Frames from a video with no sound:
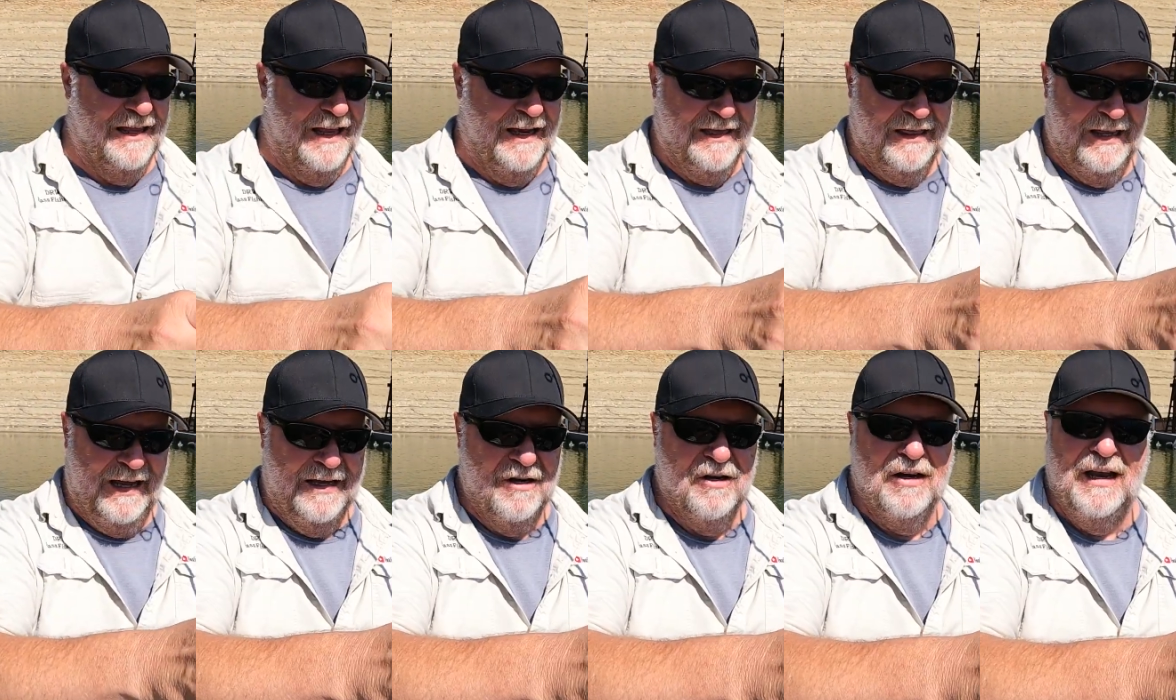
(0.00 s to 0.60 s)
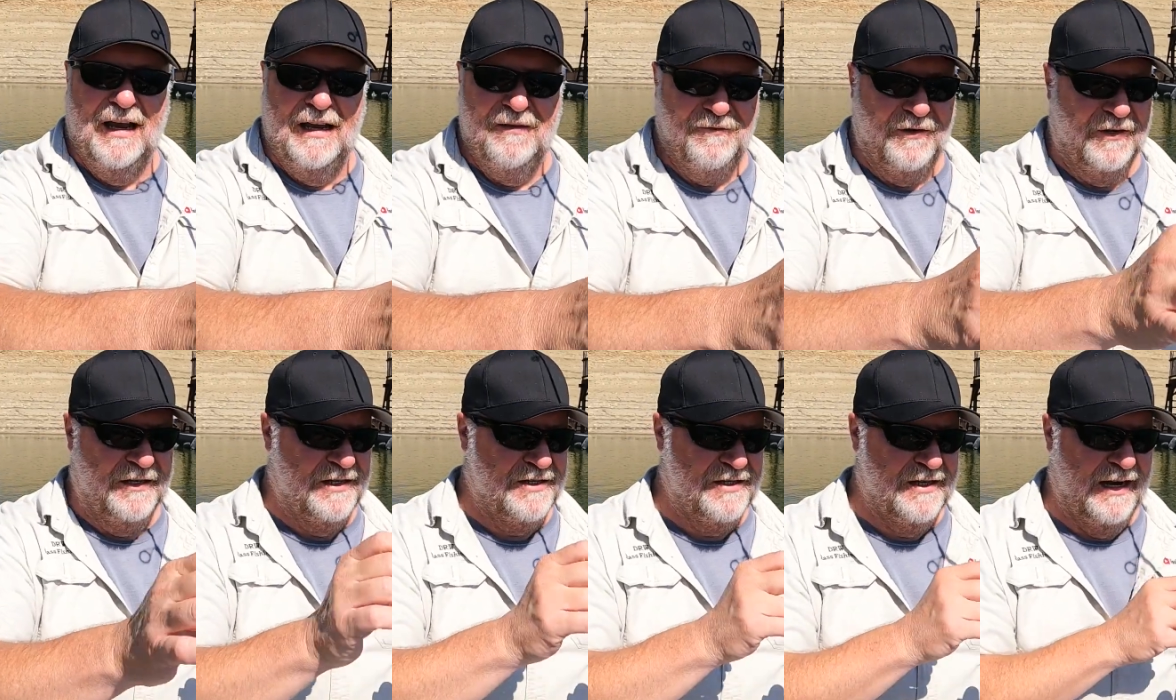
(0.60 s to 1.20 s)
I like lighter line
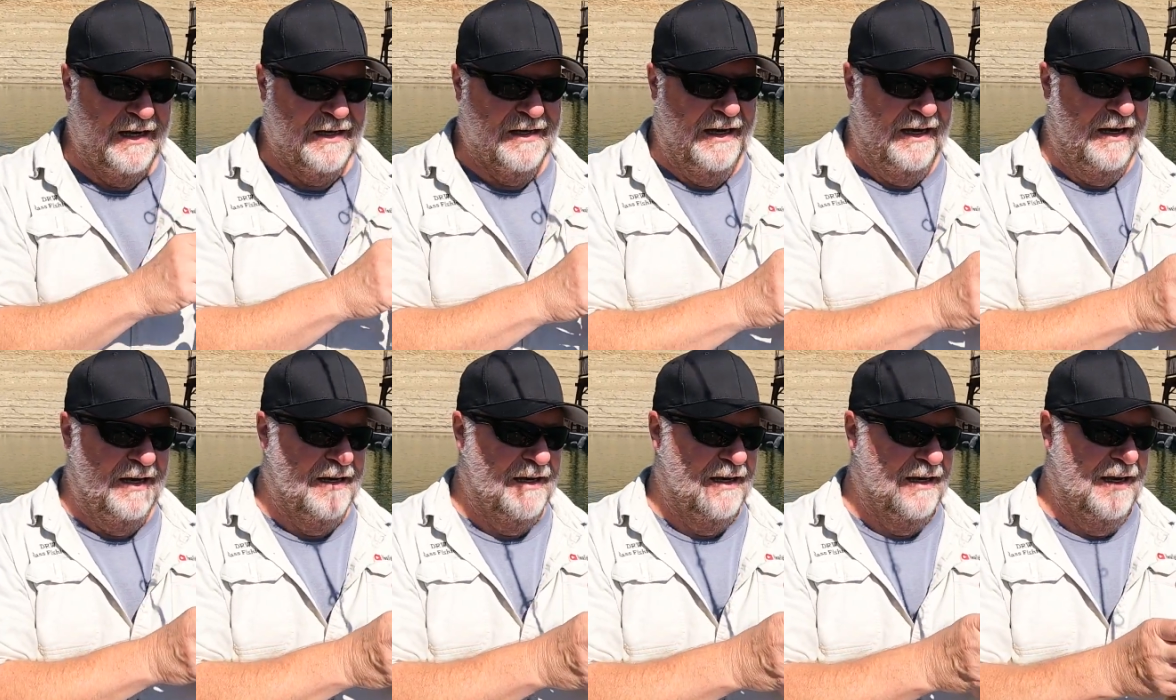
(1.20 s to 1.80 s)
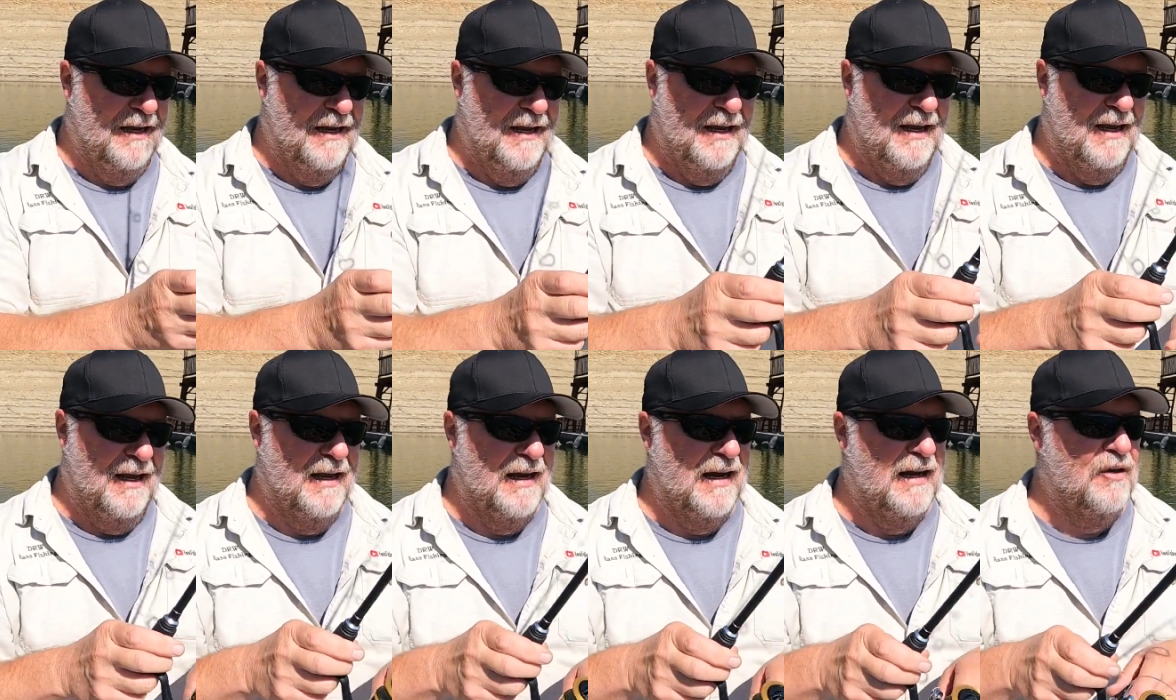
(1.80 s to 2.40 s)
for this technique,
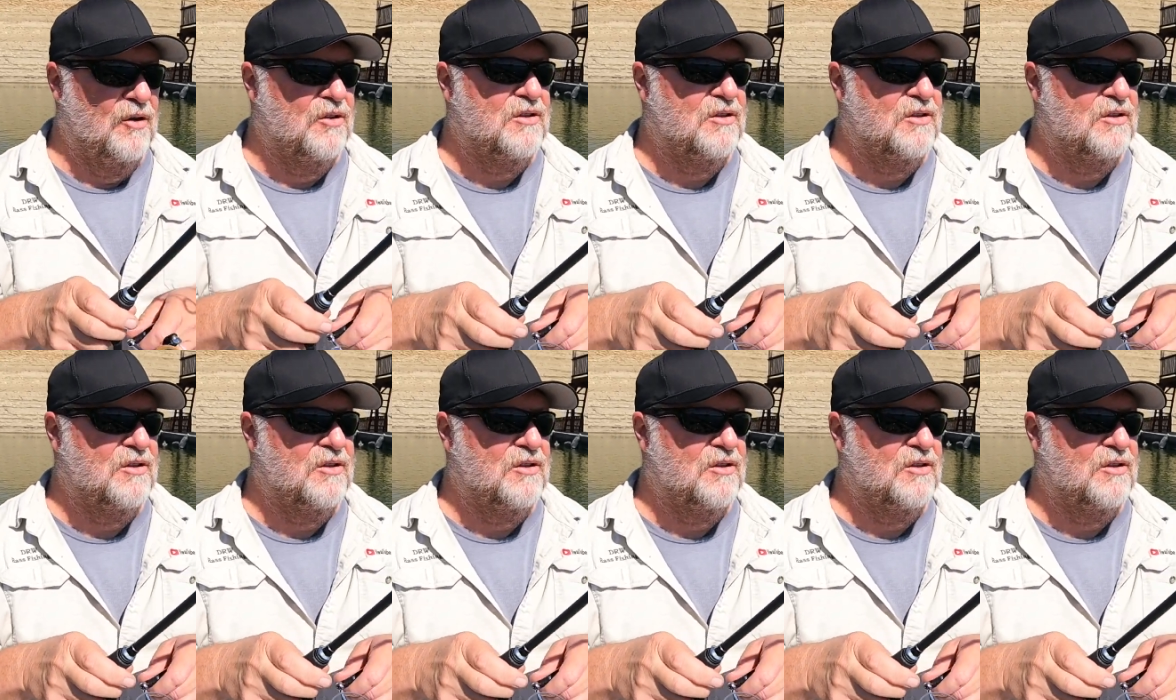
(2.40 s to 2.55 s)
and I